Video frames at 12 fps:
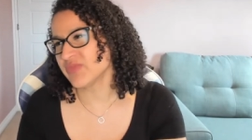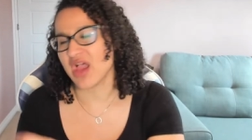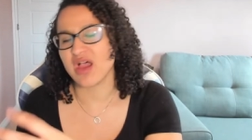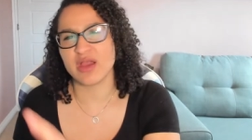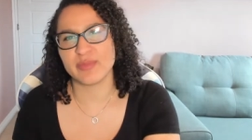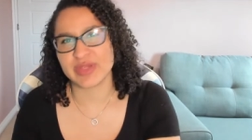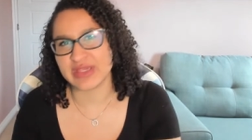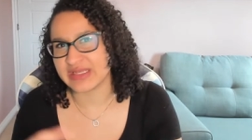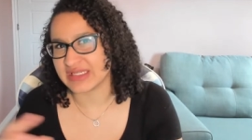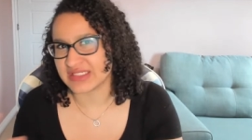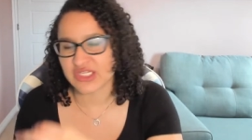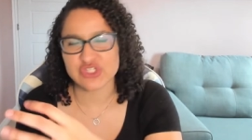urban
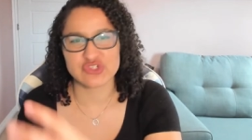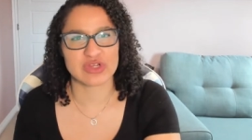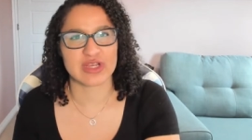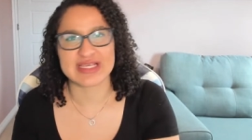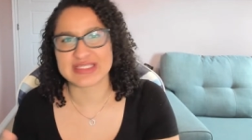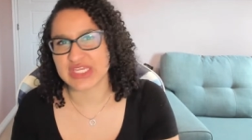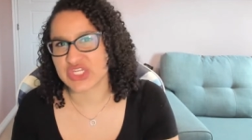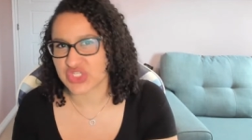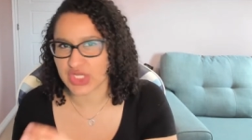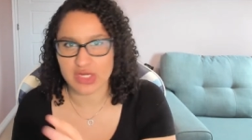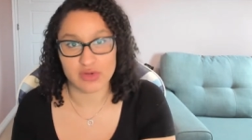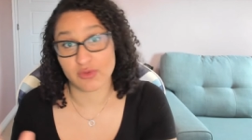
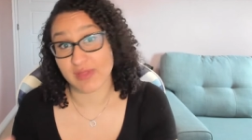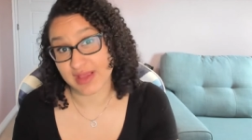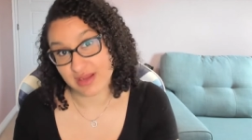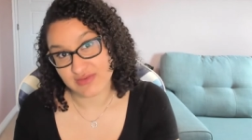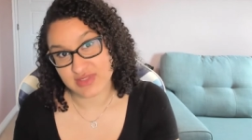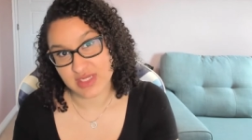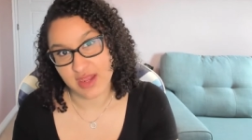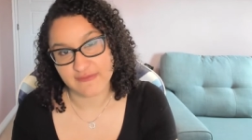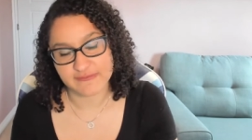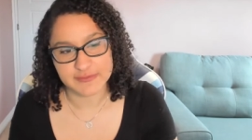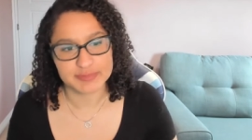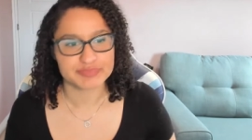industrialization and all that kind of stuff.